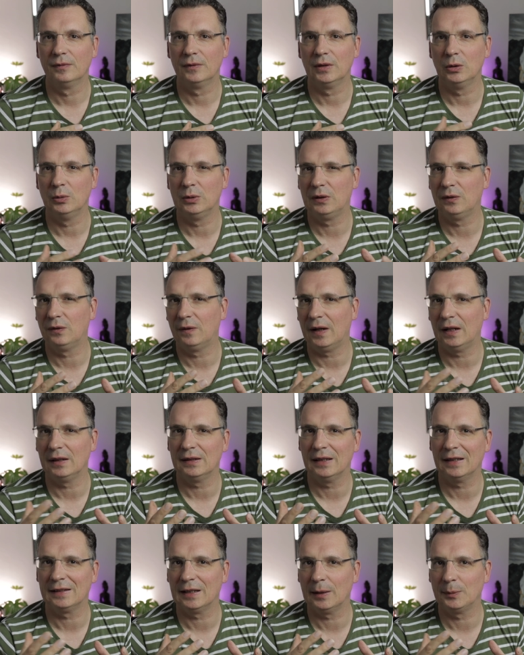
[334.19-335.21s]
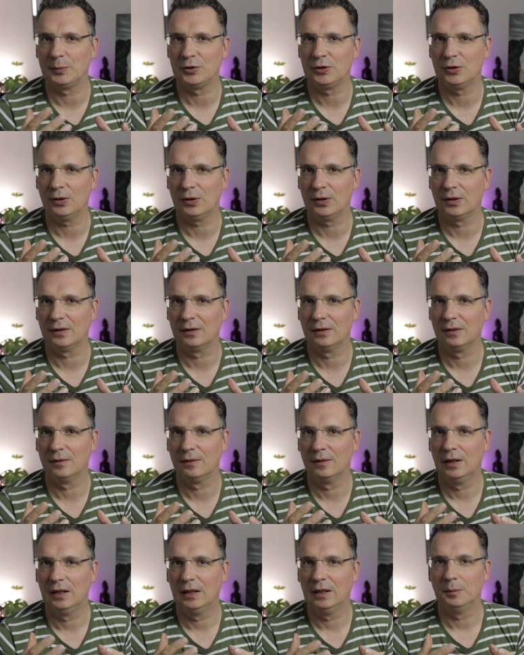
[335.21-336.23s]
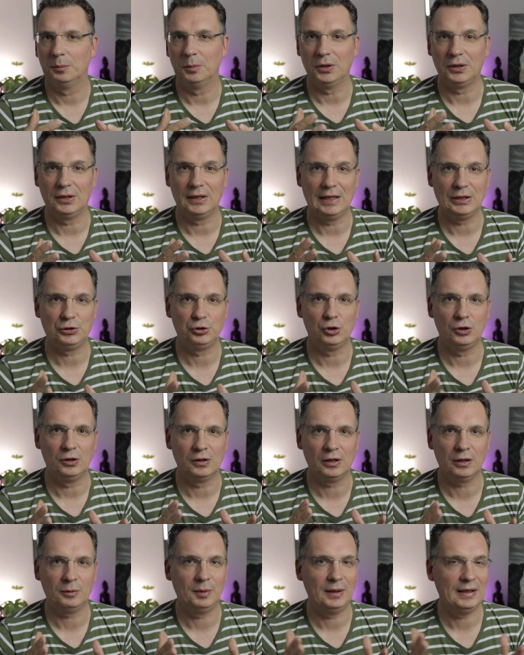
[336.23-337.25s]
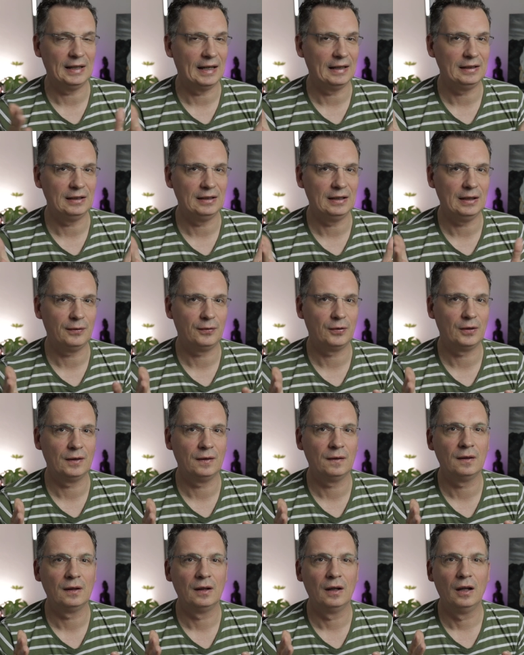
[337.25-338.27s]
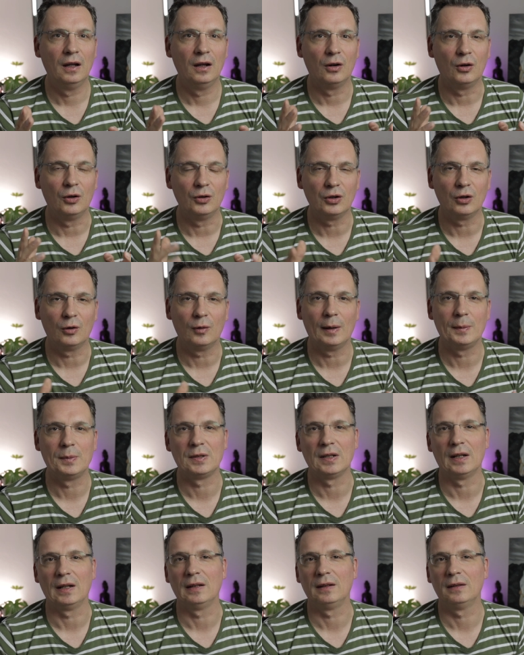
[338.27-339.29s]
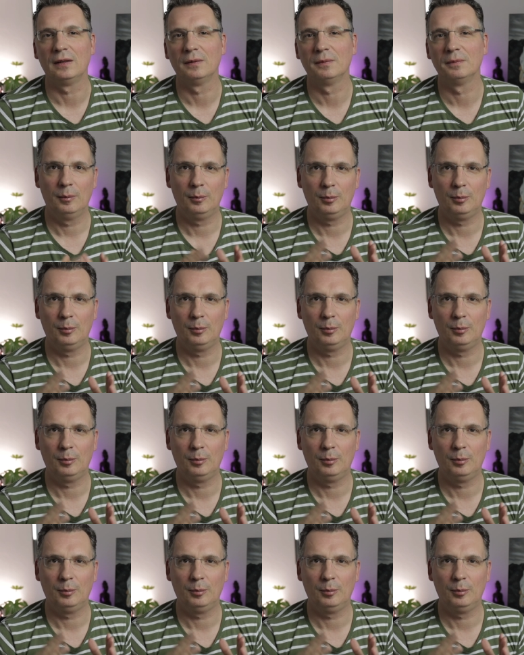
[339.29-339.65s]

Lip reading: You would find that absurd, but it should not be any different on your website.